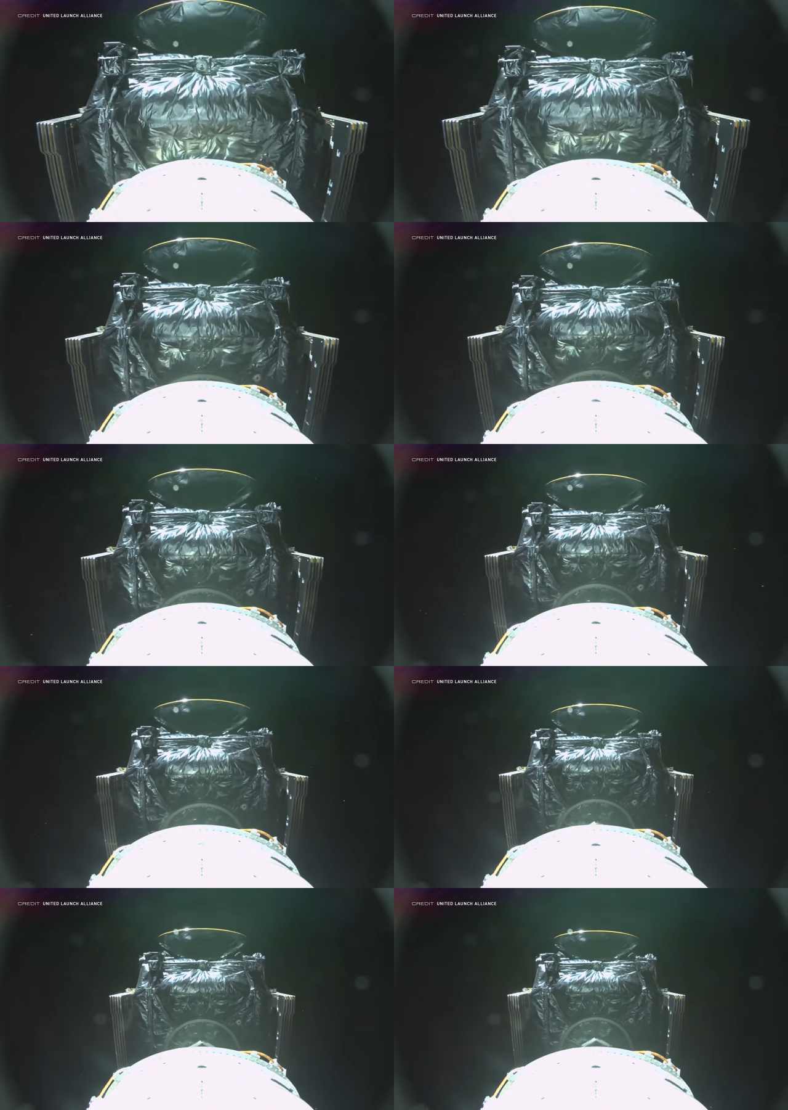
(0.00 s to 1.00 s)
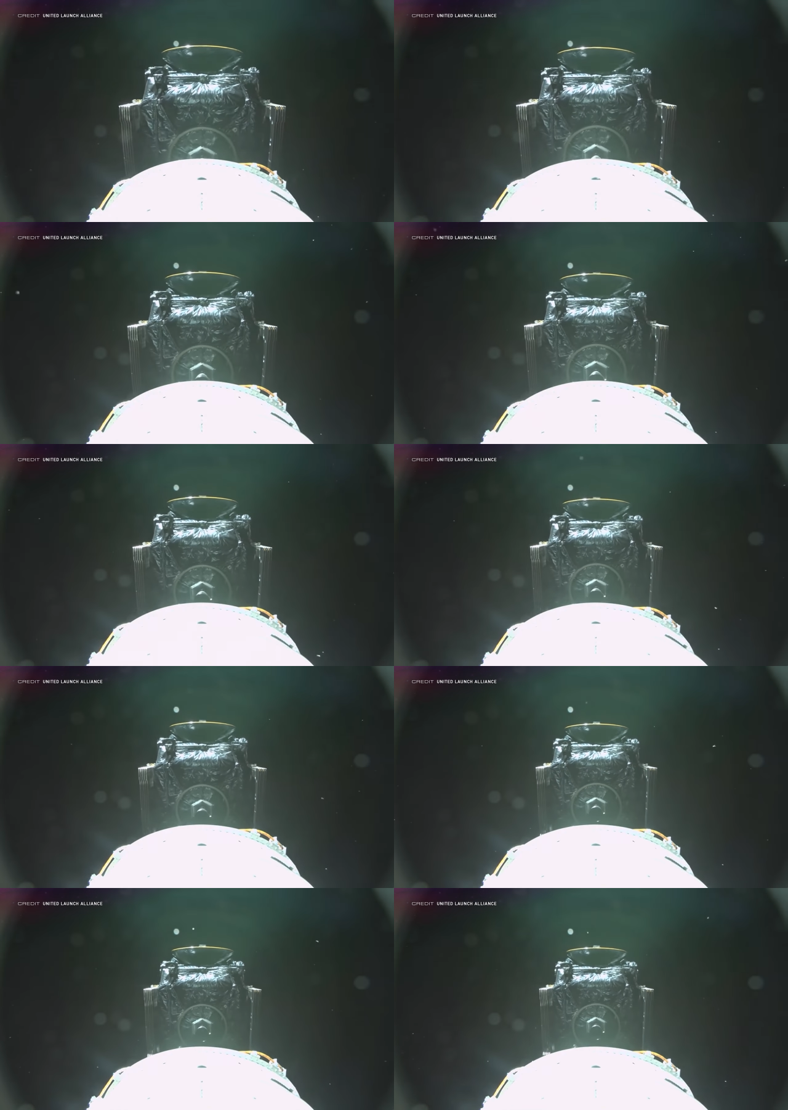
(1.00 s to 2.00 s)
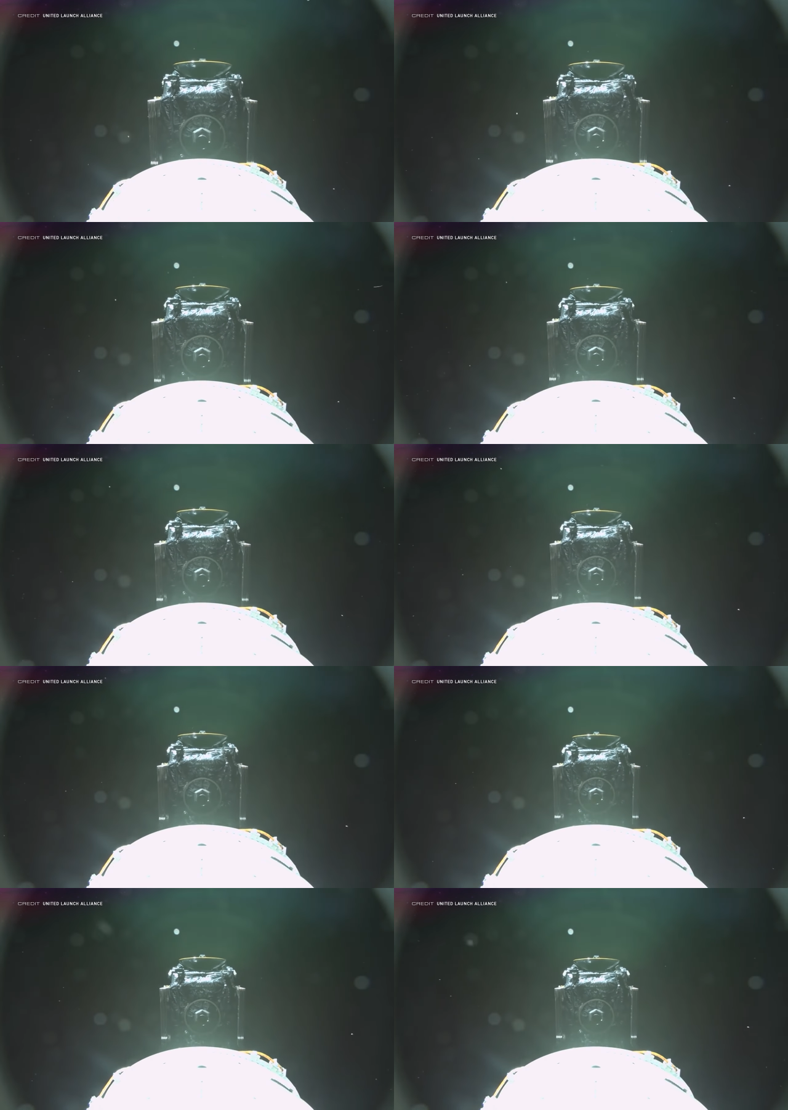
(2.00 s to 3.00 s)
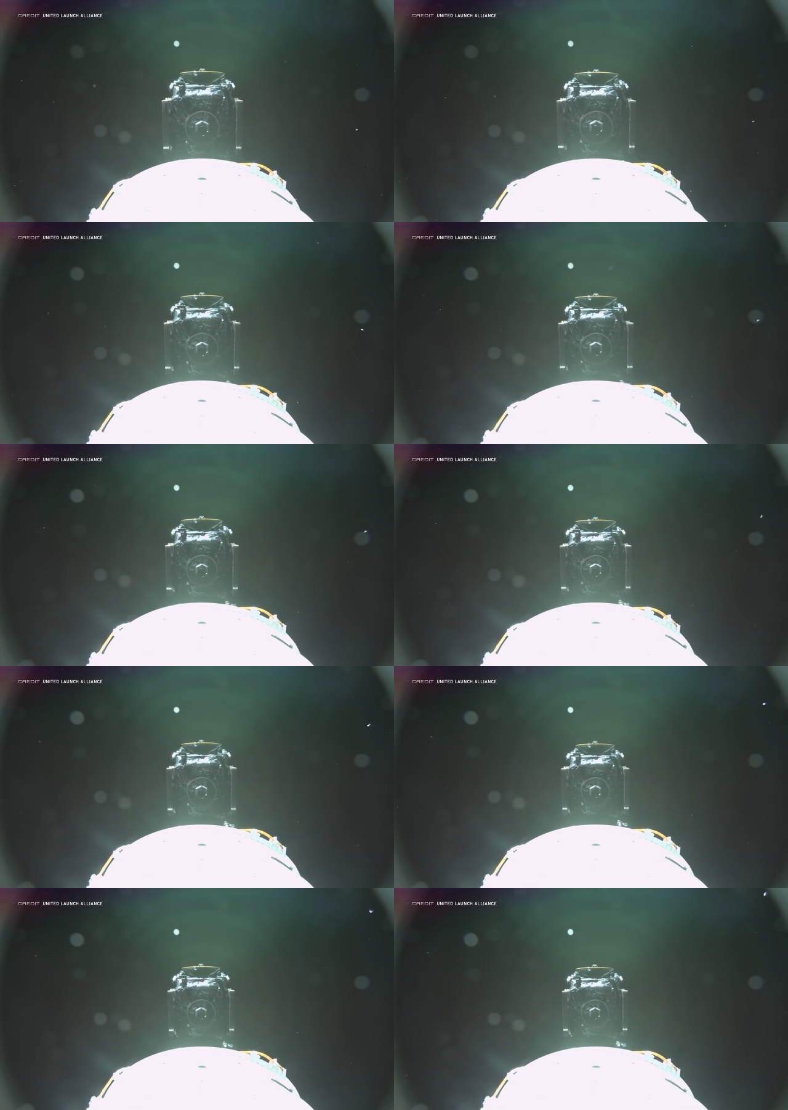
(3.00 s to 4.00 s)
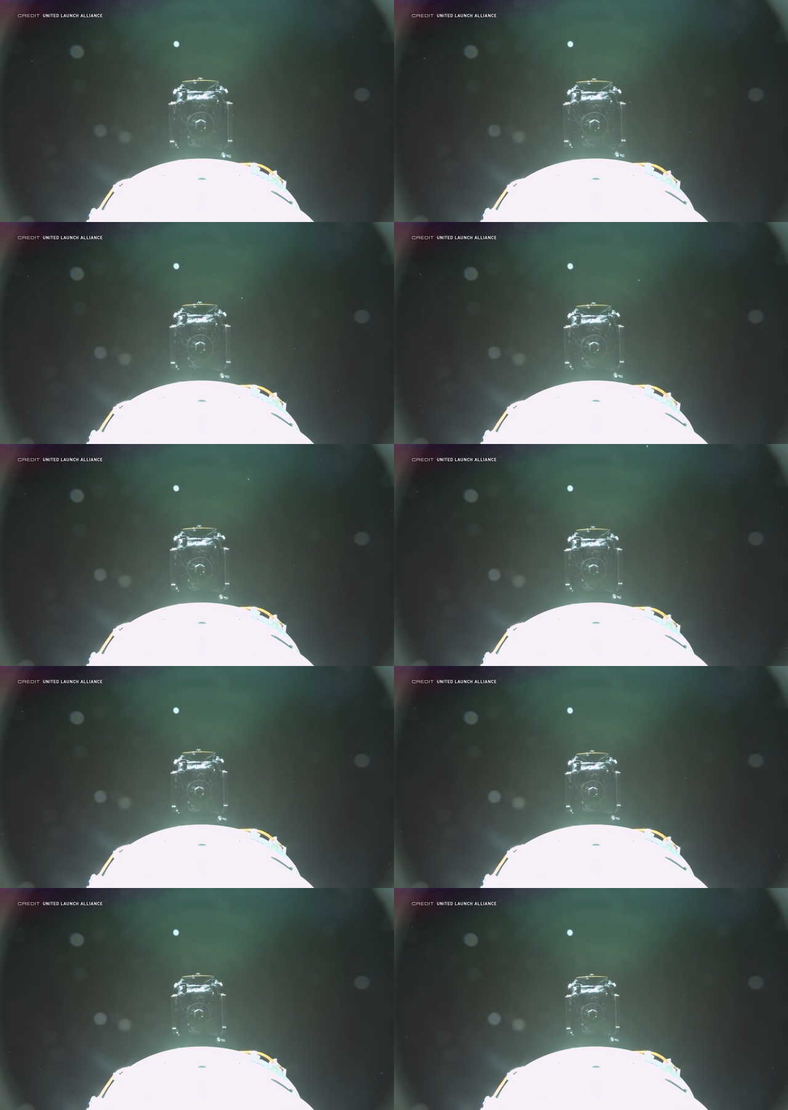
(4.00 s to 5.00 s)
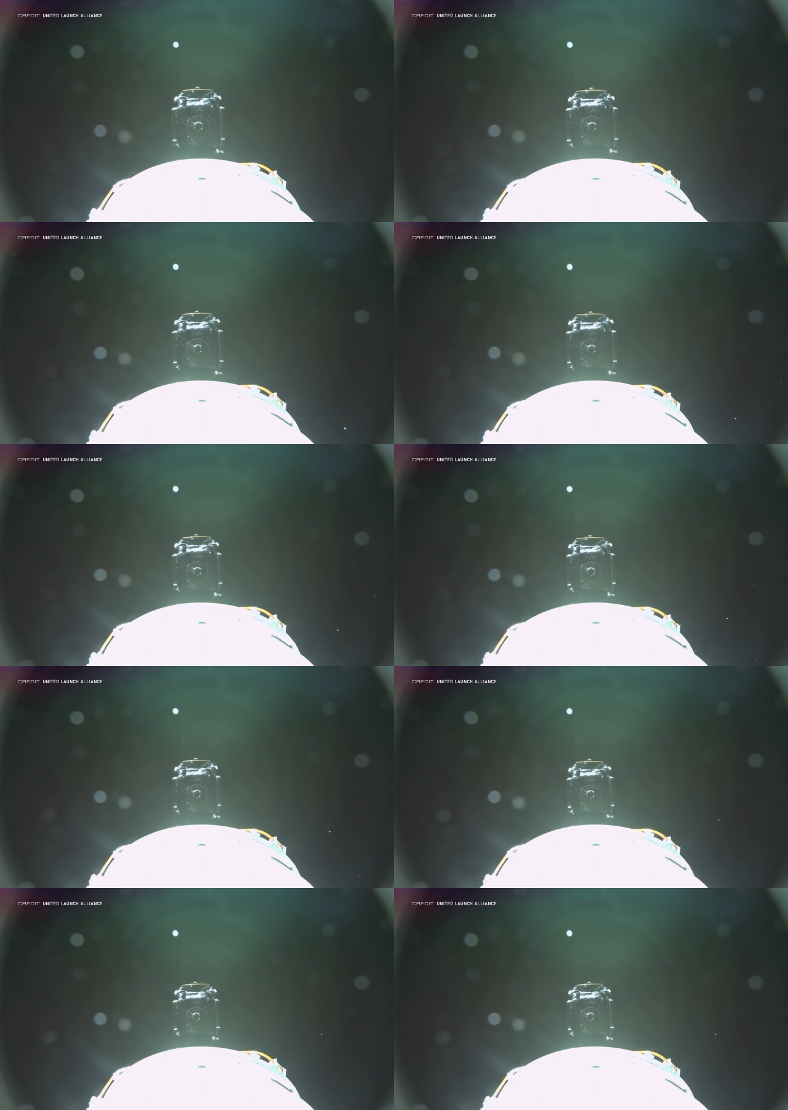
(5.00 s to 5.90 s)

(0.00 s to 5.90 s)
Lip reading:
(no speaker visible)